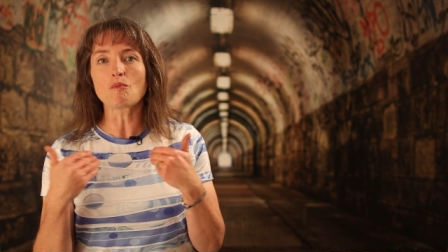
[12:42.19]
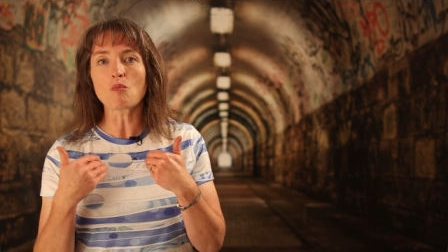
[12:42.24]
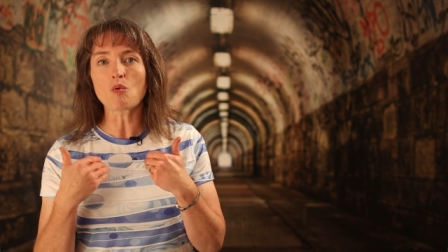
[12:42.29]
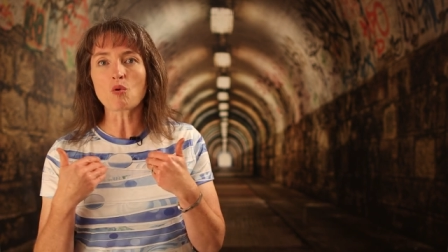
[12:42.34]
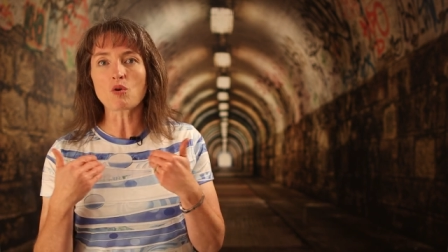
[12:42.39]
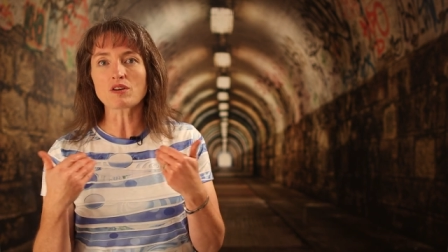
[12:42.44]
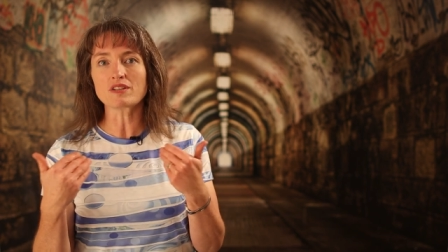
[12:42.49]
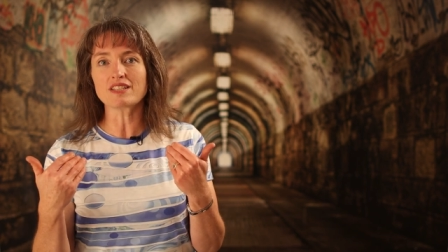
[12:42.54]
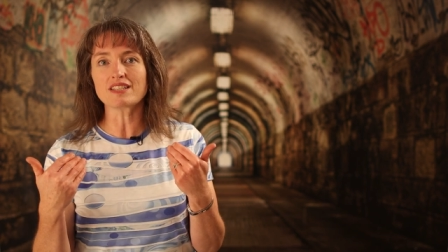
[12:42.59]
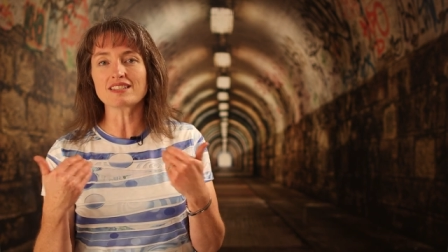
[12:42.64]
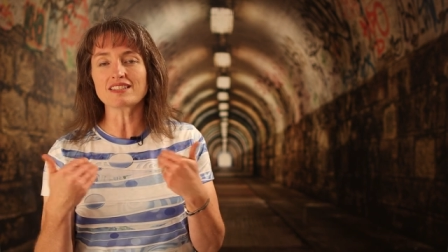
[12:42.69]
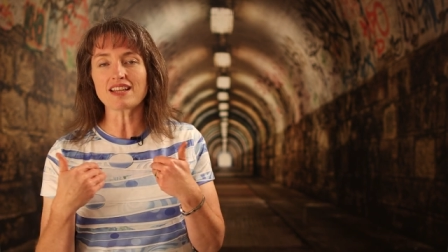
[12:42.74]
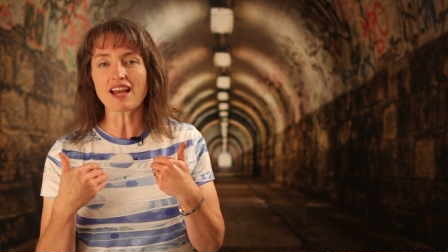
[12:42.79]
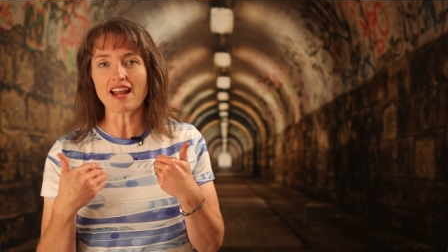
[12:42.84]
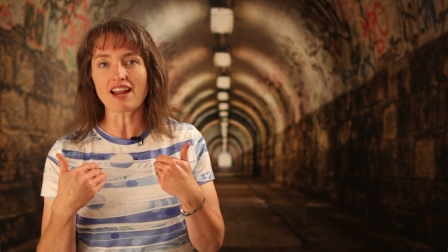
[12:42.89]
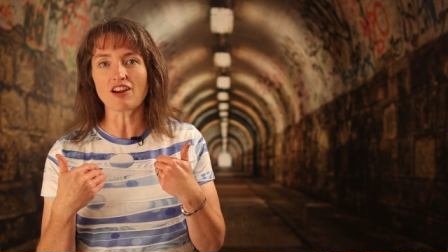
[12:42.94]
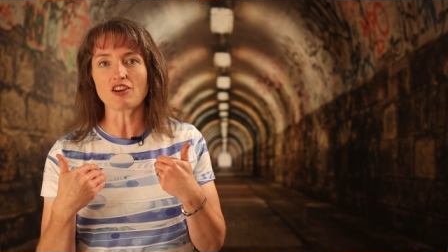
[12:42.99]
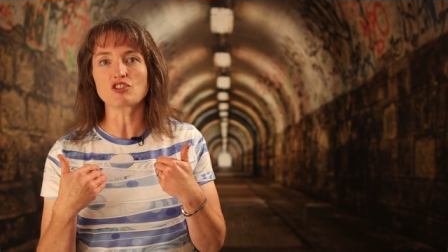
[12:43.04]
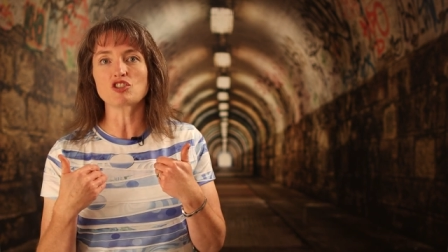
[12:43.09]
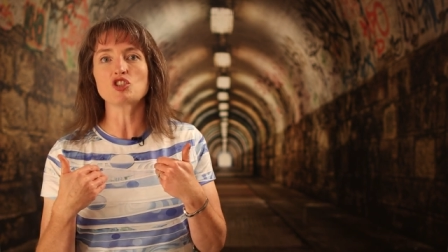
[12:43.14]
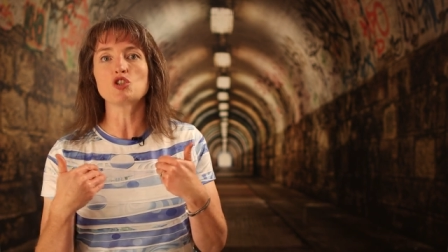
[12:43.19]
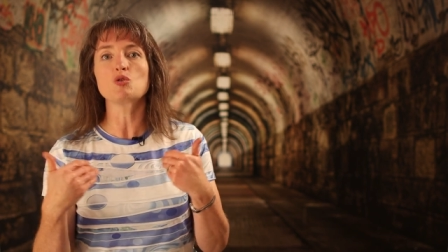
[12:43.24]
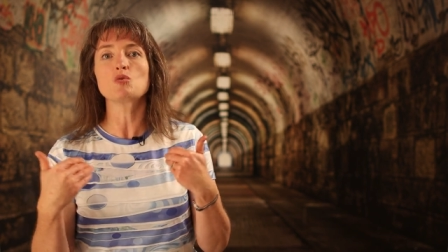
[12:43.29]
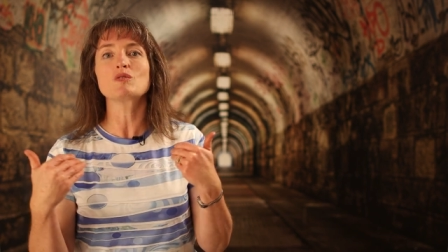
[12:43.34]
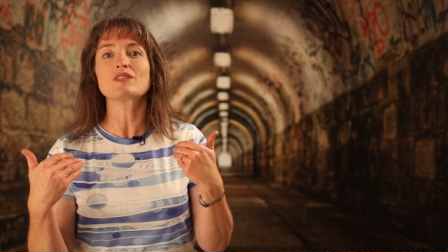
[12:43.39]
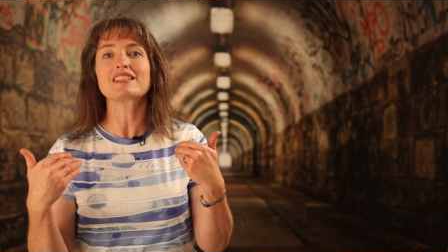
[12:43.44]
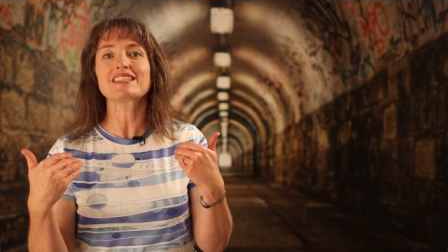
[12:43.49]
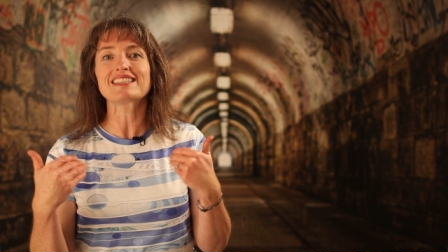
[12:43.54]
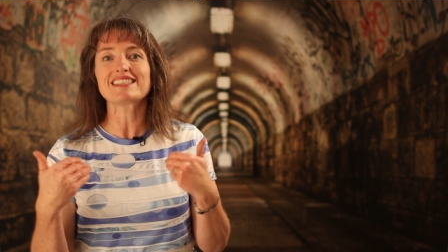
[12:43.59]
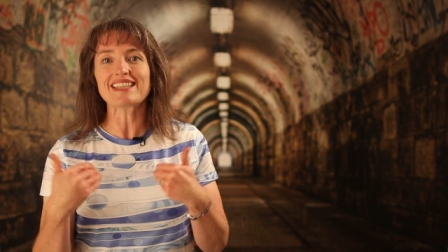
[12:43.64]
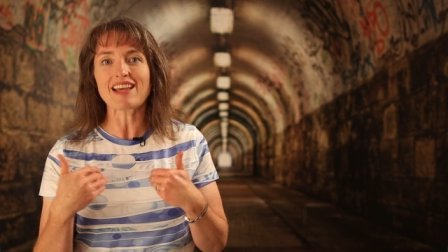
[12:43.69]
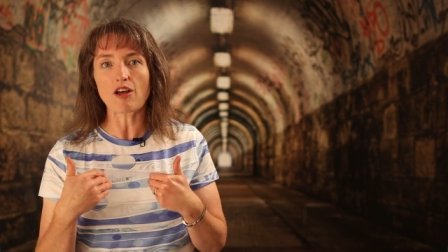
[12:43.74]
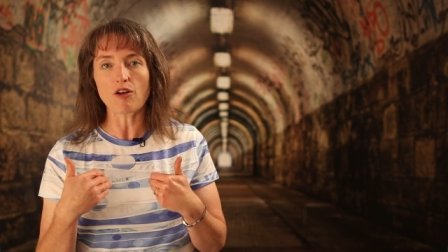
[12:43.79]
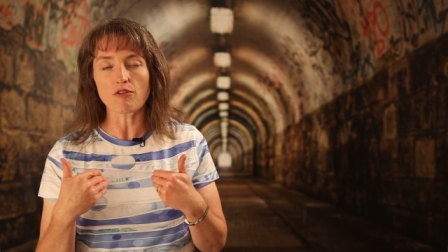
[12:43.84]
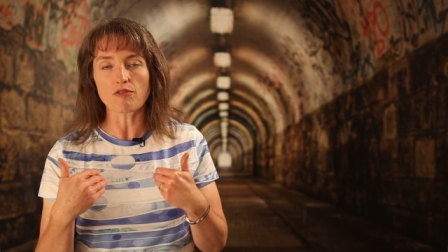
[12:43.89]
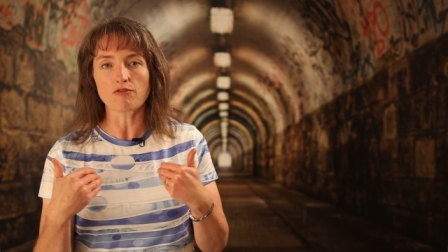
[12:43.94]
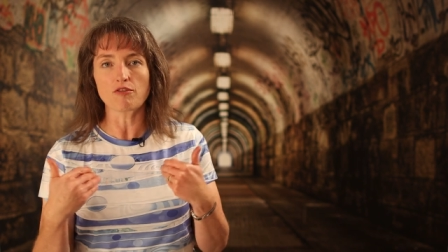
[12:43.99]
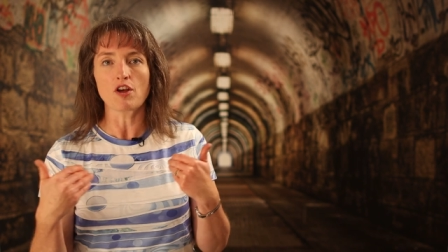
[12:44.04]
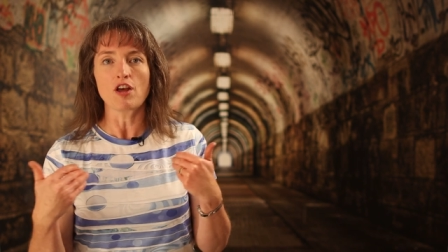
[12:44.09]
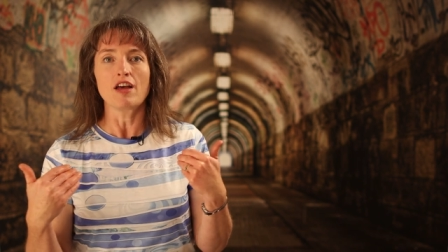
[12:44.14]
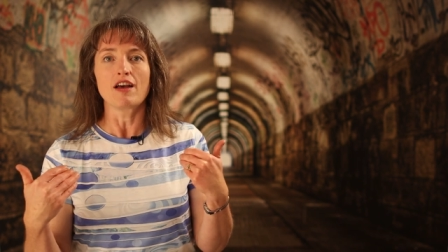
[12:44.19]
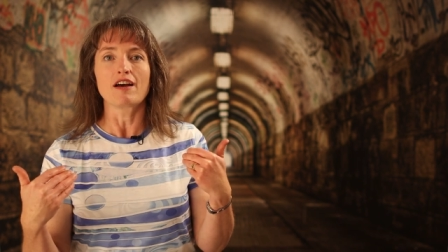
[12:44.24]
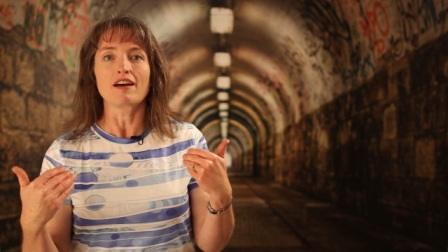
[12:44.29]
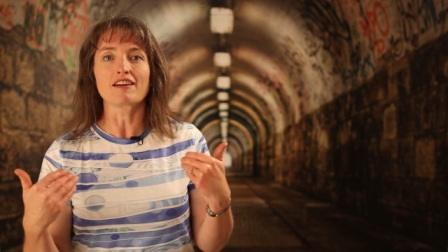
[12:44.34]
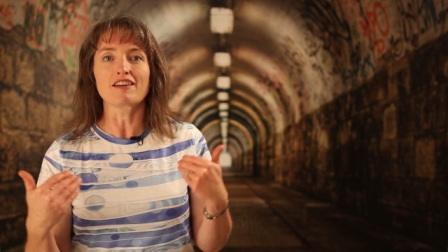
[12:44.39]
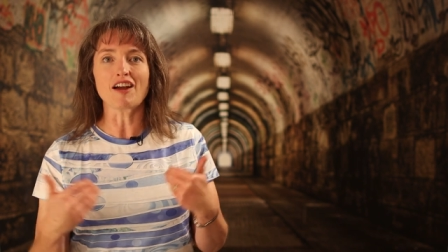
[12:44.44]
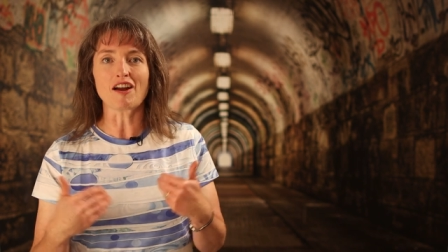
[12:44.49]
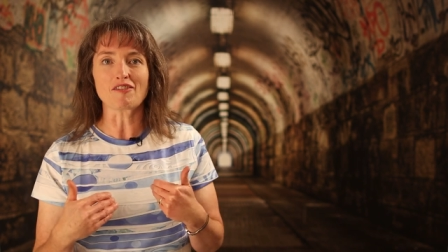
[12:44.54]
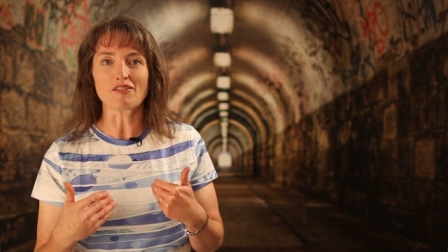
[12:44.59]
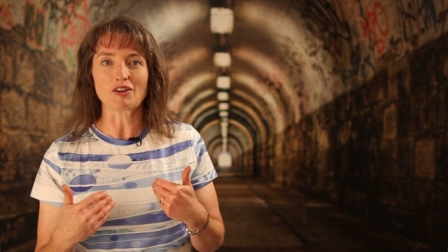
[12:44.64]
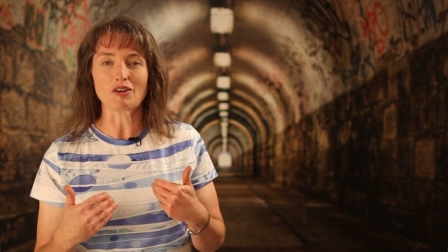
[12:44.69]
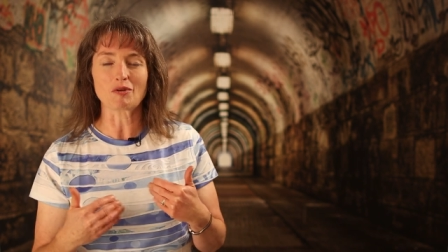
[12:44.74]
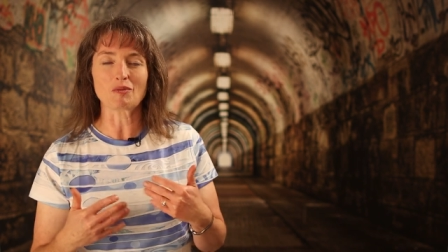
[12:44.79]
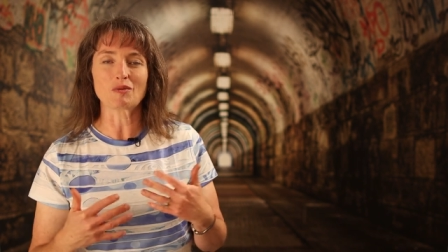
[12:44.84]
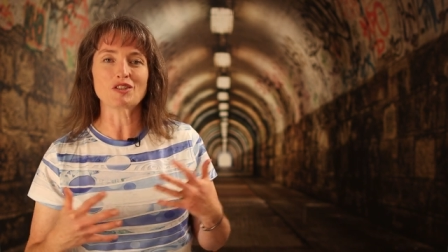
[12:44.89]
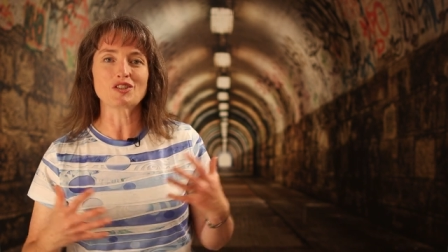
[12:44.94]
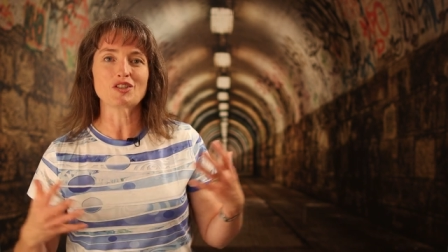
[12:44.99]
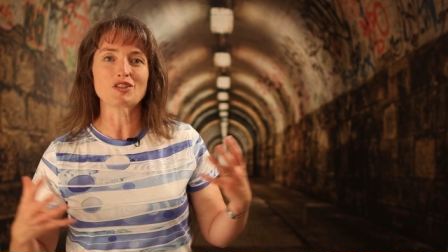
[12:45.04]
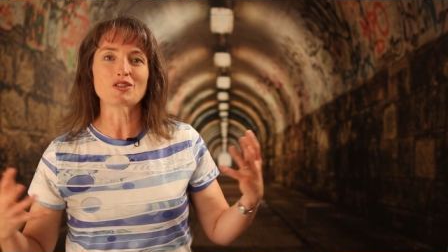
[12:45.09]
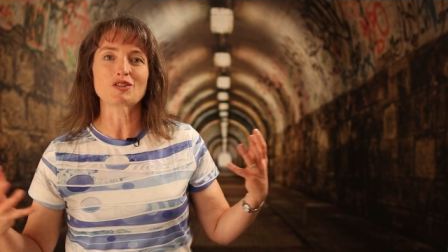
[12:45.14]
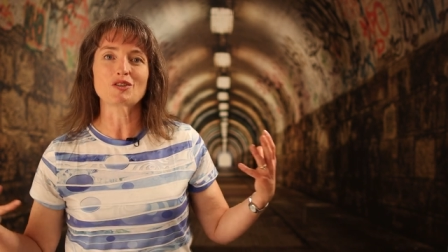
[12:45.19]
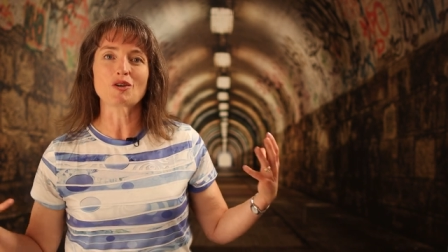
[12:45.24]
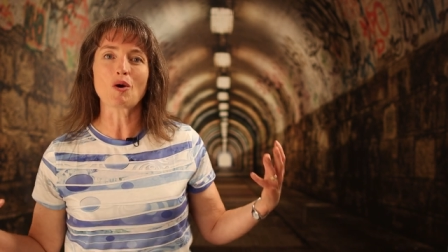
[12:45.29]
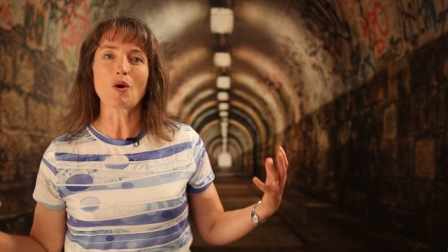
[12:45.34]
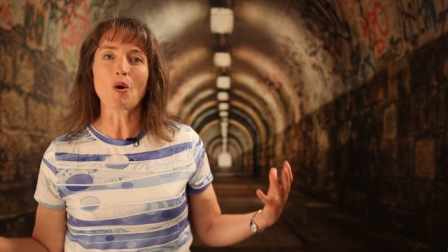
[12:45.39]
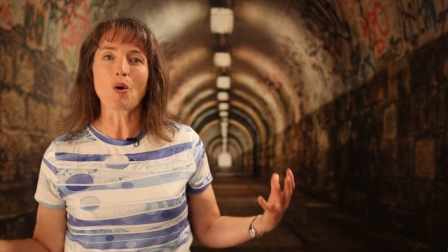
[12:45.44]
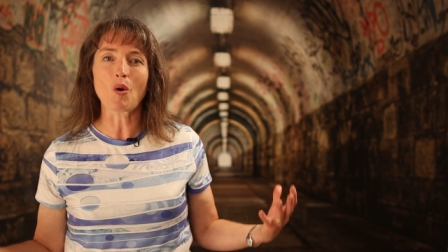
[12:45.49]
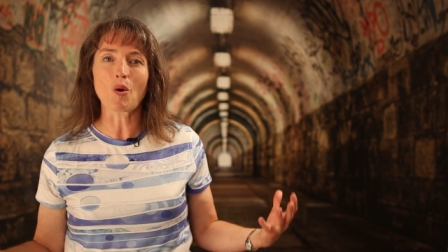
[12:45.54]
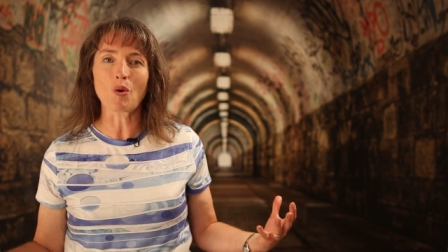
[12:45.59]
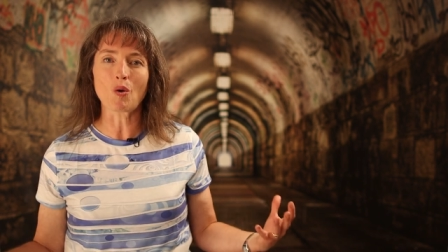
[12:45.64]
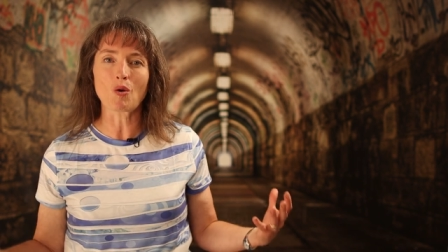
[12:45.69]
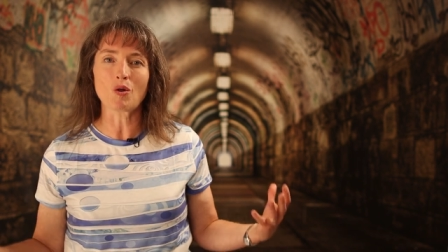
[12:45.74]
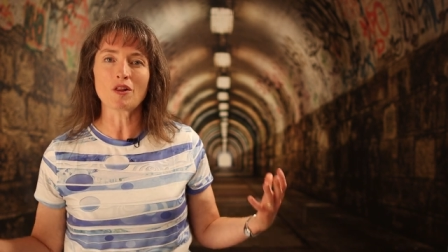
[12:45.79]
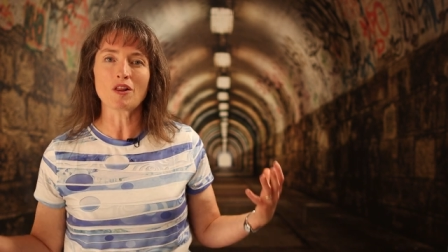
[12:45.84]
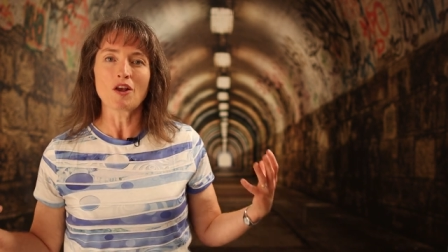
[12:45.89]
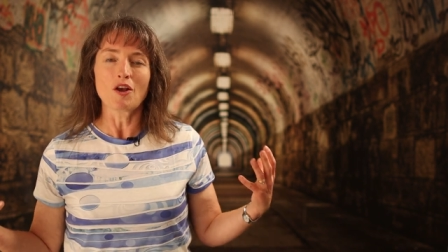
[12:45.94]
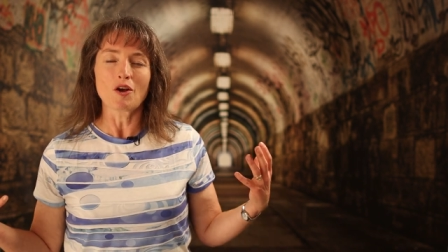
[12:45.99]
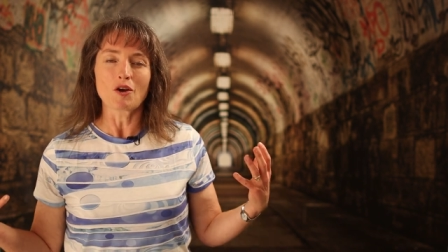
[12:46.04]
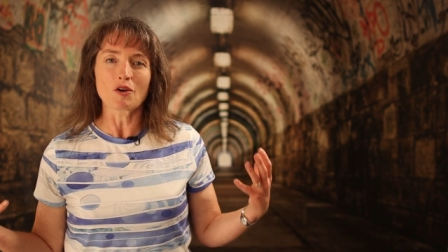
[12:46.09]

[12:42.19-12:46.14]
more desire to self-govern, which is the whole